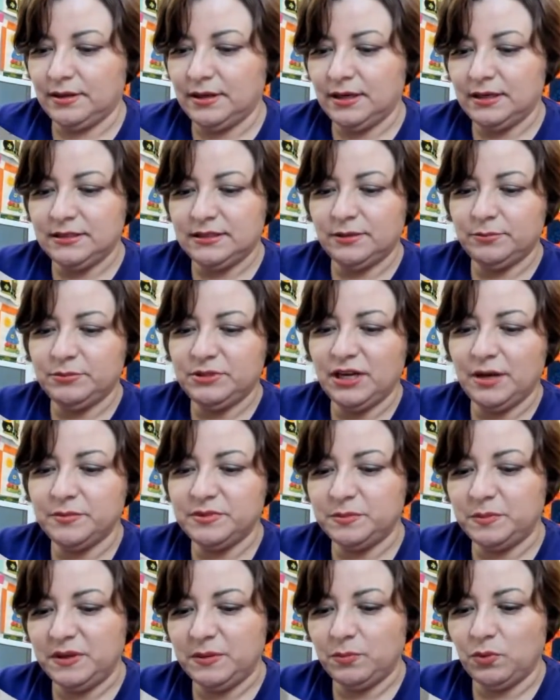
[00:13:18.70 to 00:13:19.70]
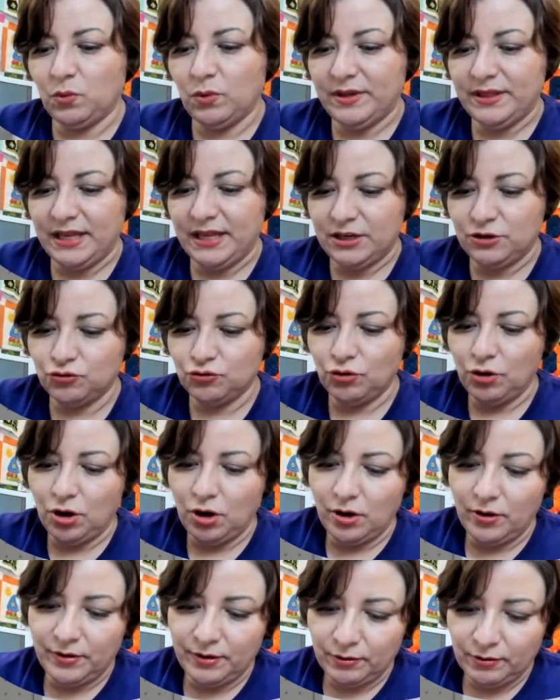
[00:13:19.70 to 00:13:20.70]
Sometimes people, when they
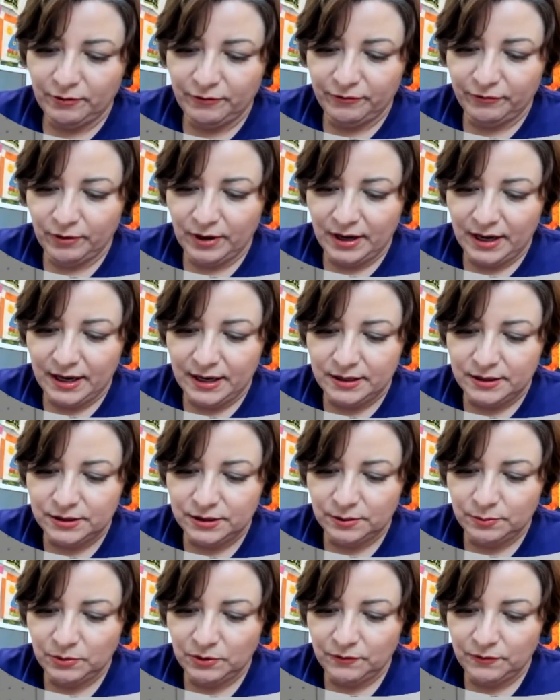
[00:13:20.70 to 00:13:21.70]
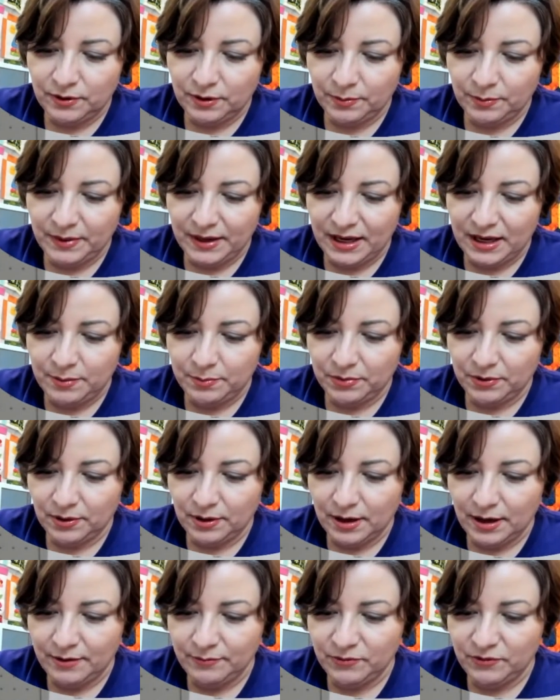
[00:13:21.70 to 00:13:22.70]
draw, they're afraid to move their paper.
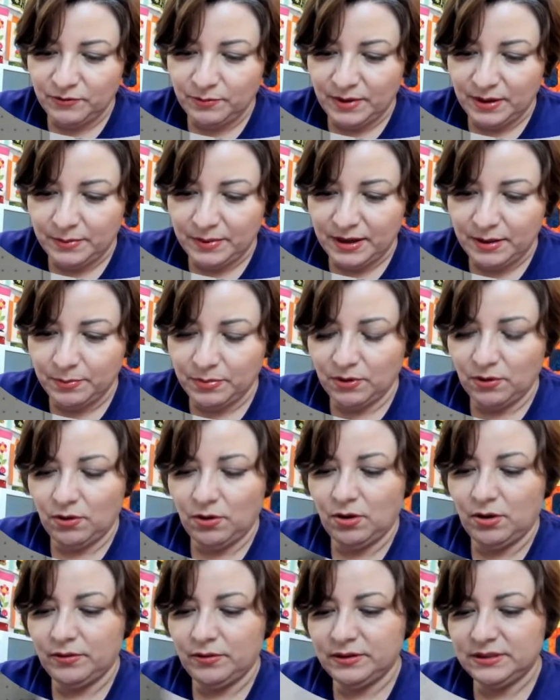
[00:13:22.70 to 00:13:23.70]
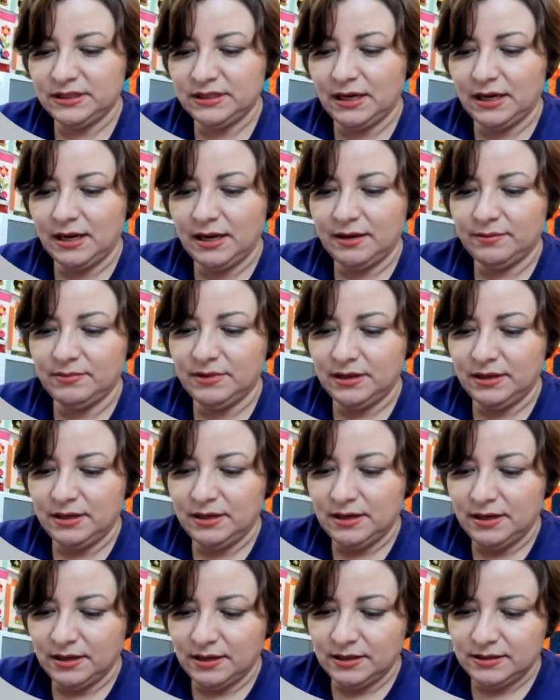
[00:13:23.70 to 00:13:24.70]
I move my paper all the time
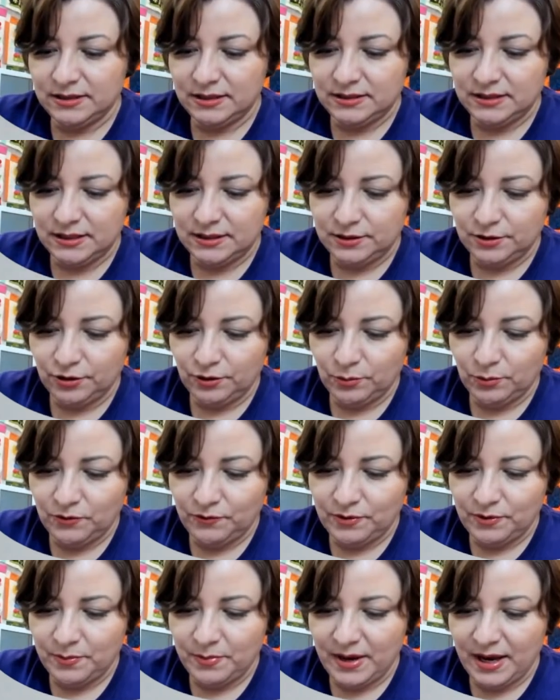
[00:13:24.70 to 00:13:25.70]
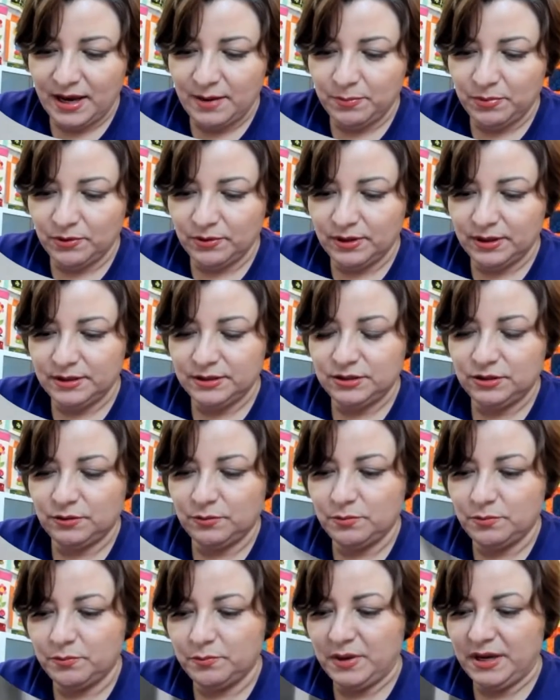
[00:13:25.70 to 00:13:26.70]
because it's easier to move the paper than to
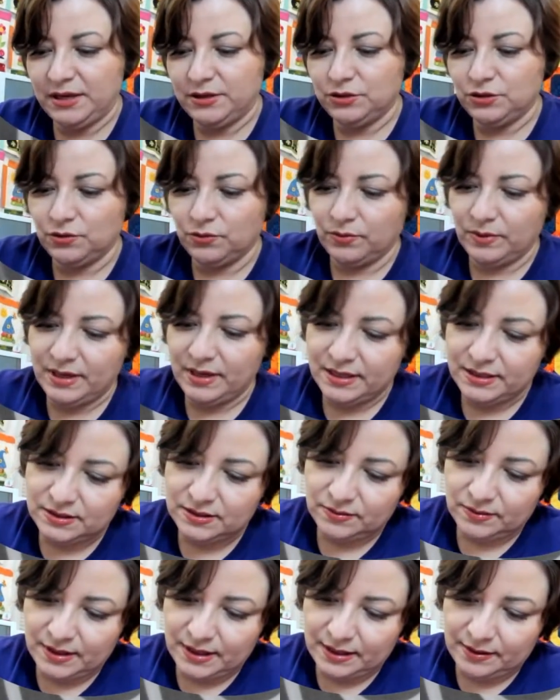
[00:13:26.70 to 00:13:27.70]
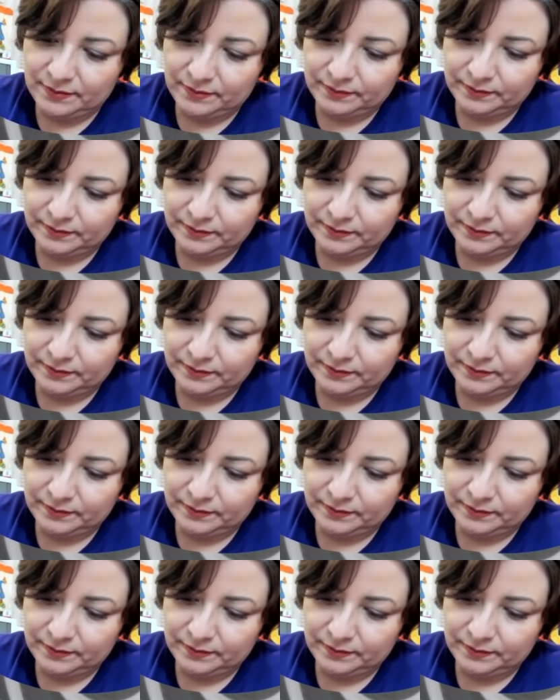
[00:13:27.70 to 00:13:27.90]
bend your wrist, right?